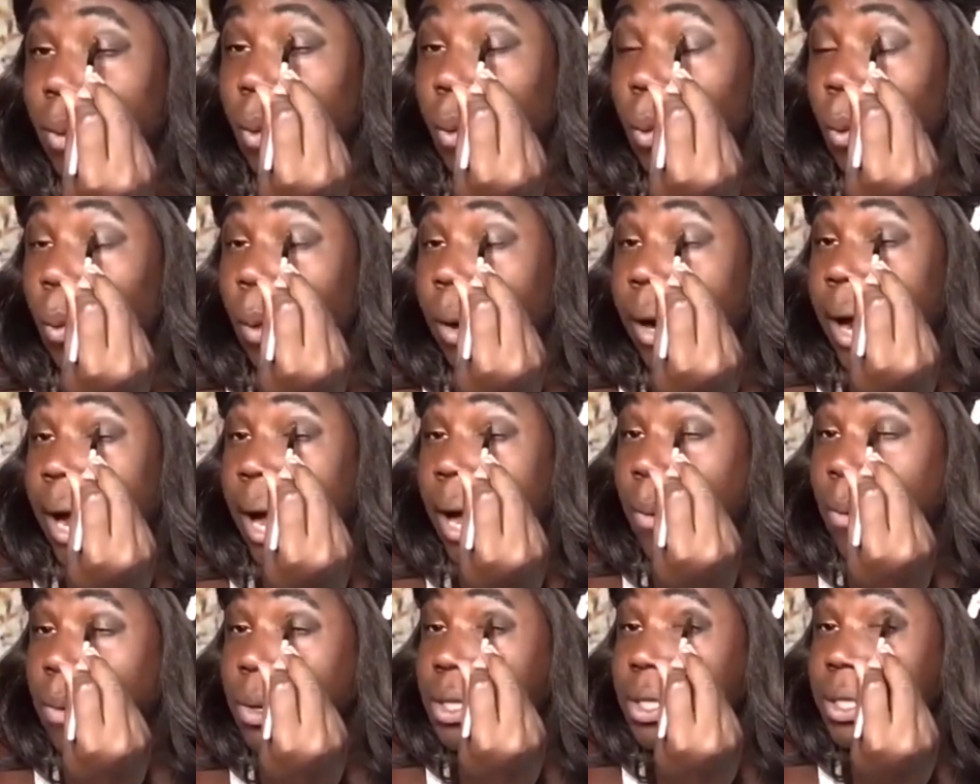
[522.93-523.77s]
When I
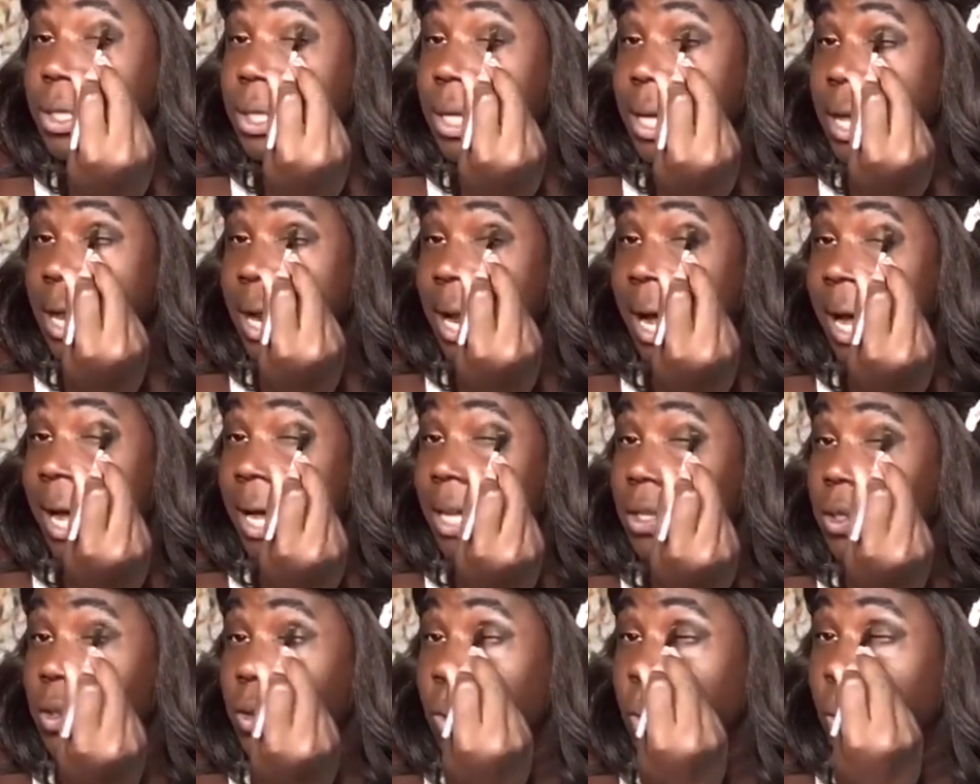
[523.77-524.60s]
was in high
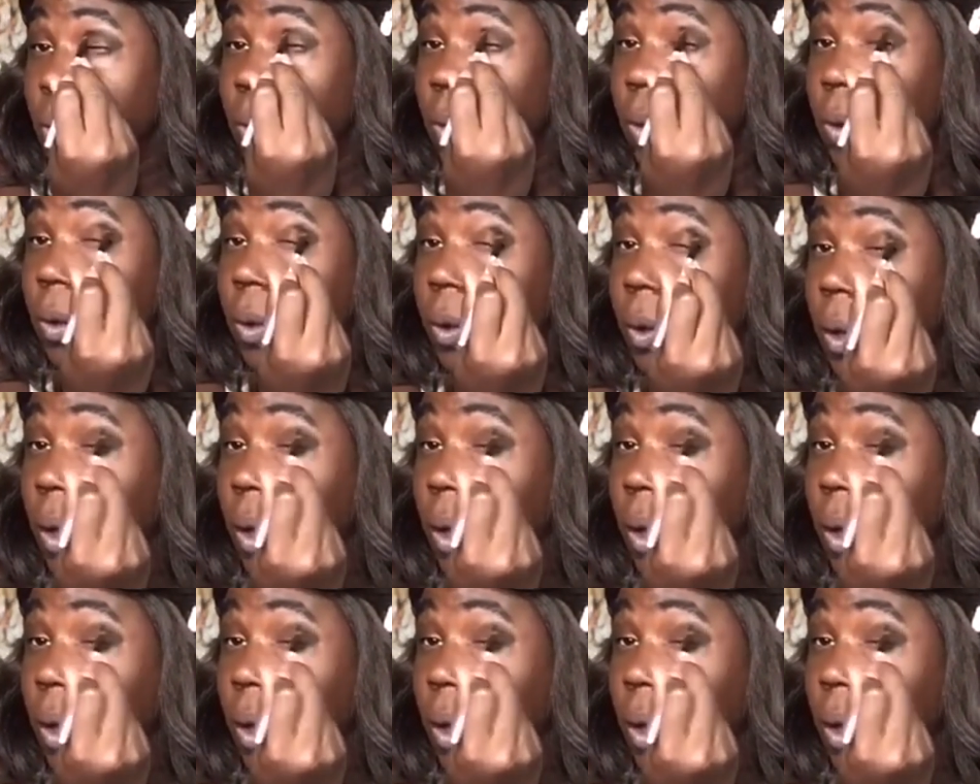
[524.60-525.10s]
school,